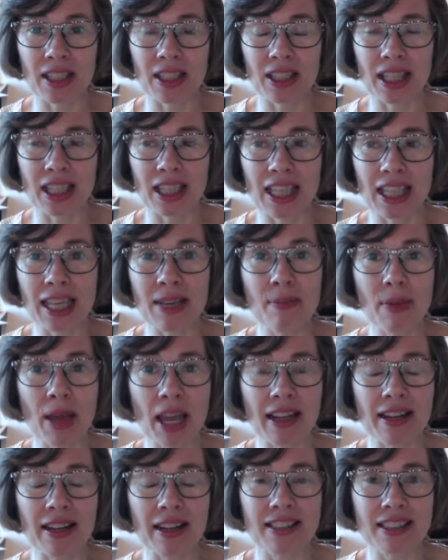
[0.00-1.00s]
he
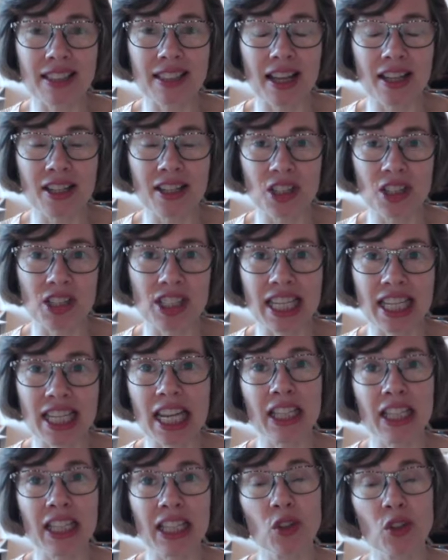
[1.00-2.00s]
might understand
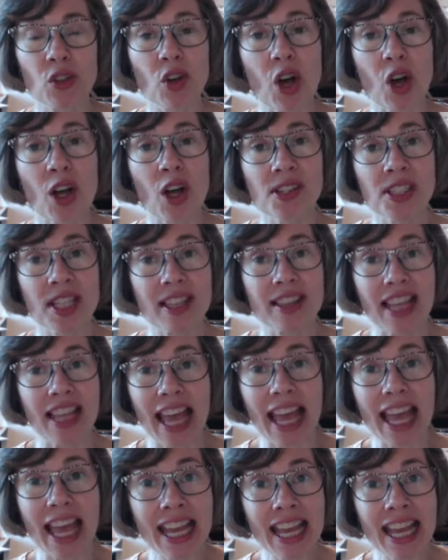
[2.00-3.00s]
if you called it the
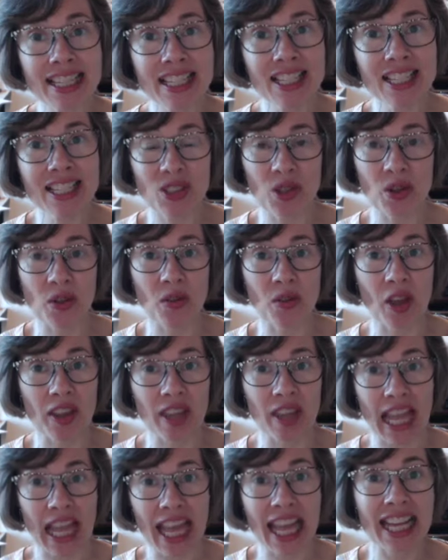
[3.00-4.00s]
head, so you've got the
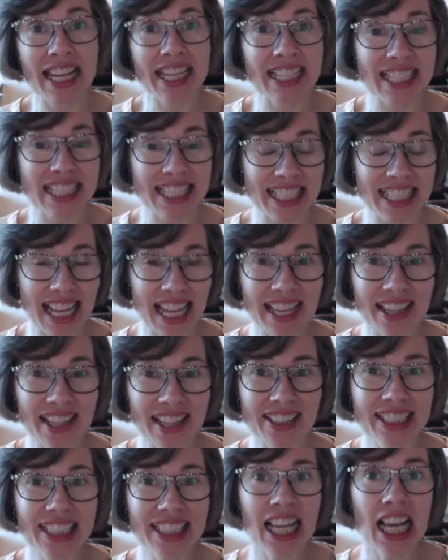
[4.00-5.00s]
head and the
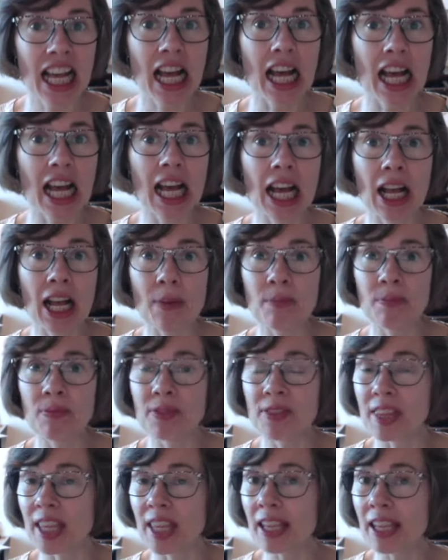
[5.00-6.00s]
tail,
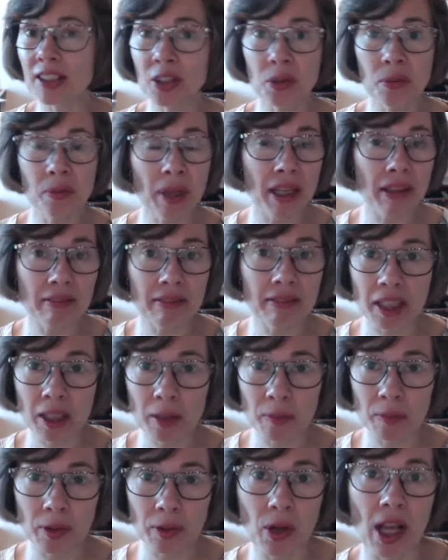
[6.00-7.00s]
then you might really
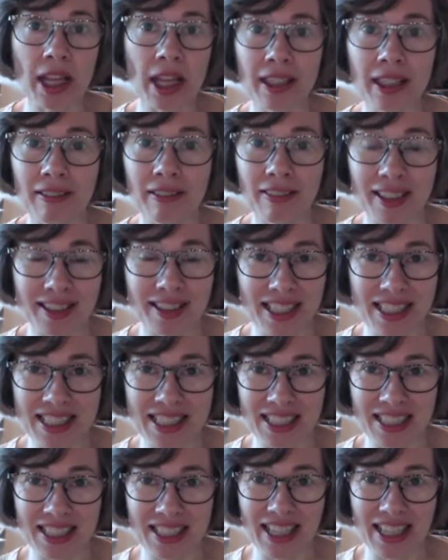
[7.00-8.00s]
be rocking with this
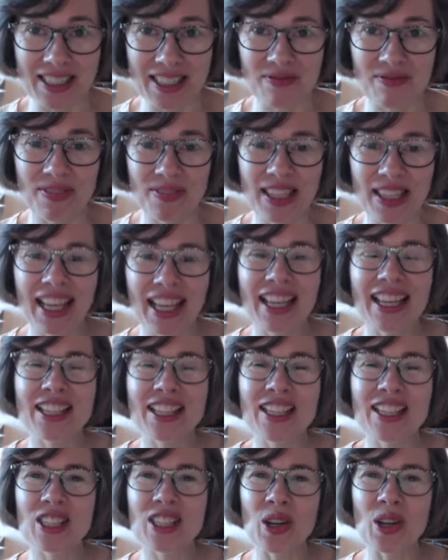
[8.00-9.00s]
client.
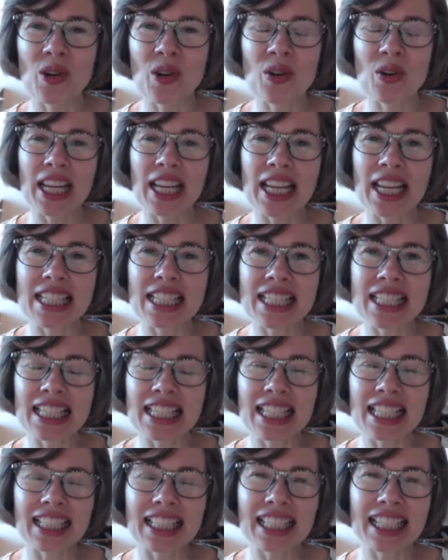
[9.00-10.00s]
So
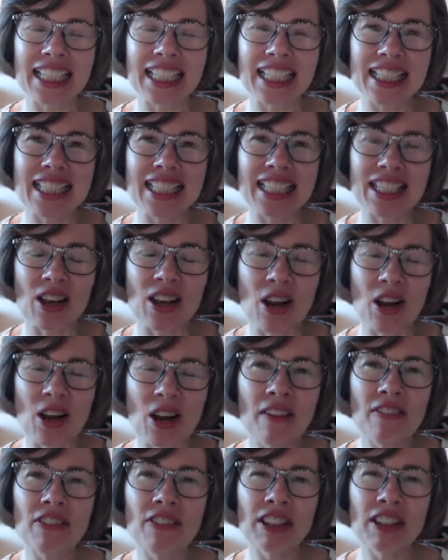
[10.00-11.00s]
it's
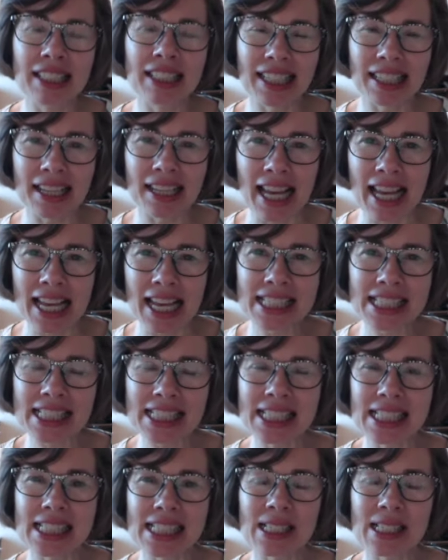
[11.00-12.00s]
often
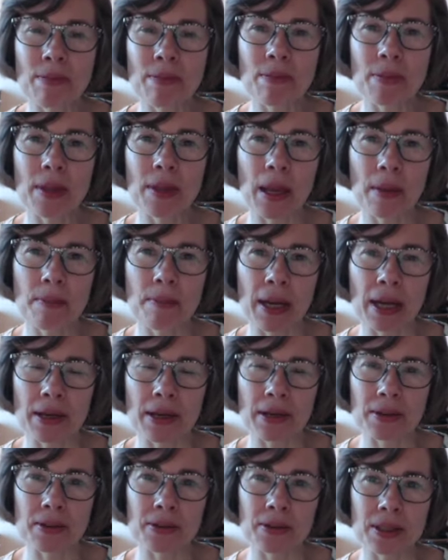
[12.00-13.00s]
less
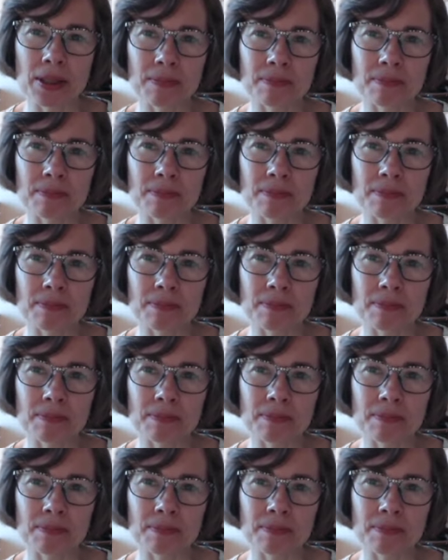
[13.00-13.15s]
about